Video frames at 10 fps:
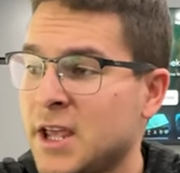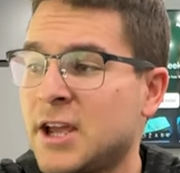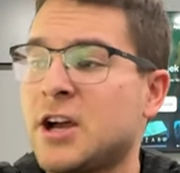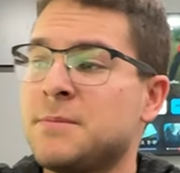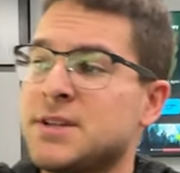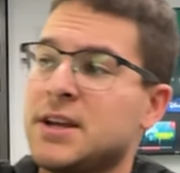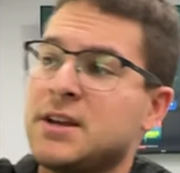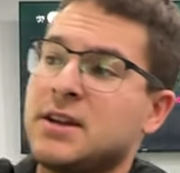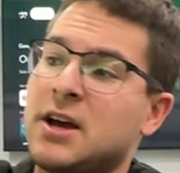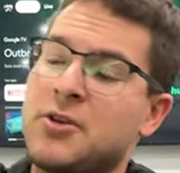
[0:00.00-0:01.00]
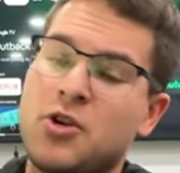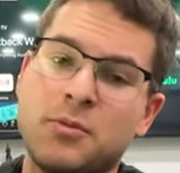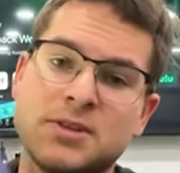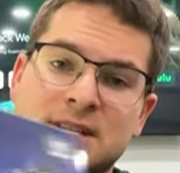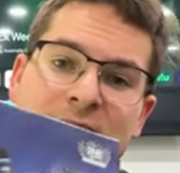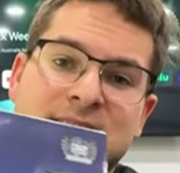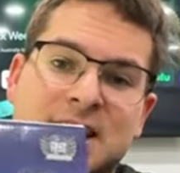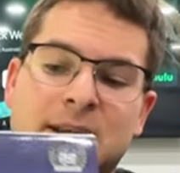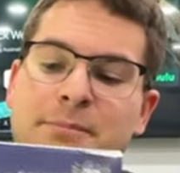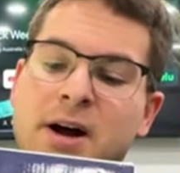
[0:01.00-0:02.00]
It comes in a normal size
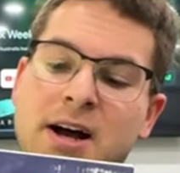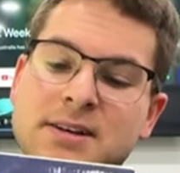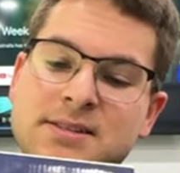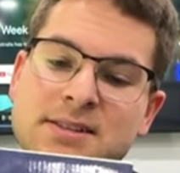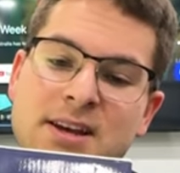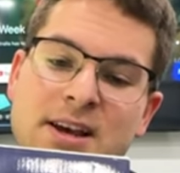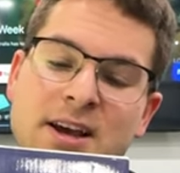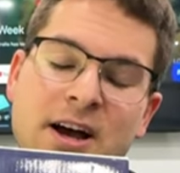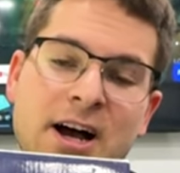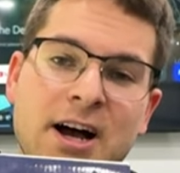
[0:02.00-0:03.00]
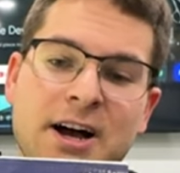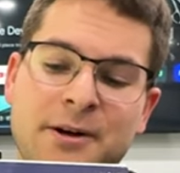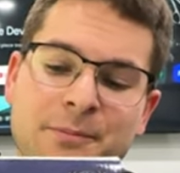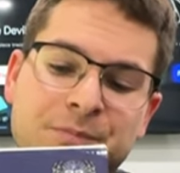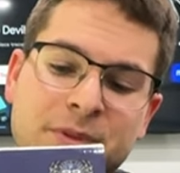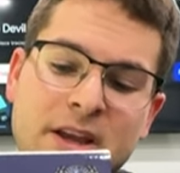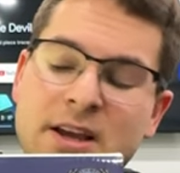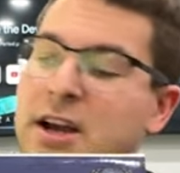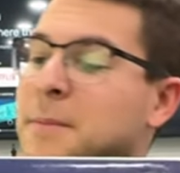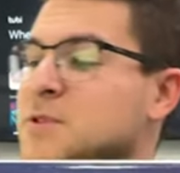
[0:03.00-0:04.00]
kit box, um,
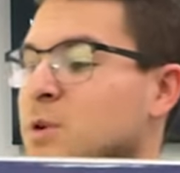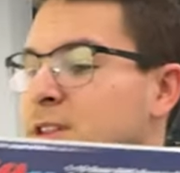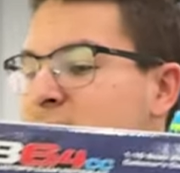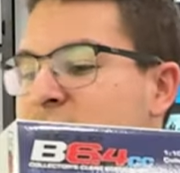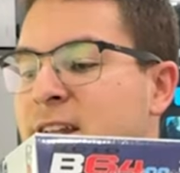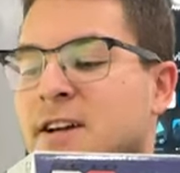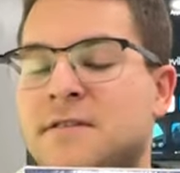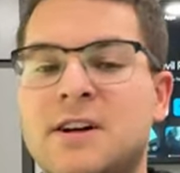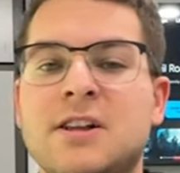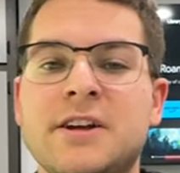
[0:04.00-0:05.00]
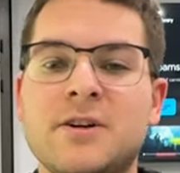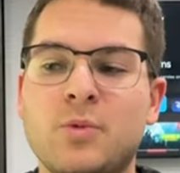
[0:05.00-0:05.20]
comes with a set of clear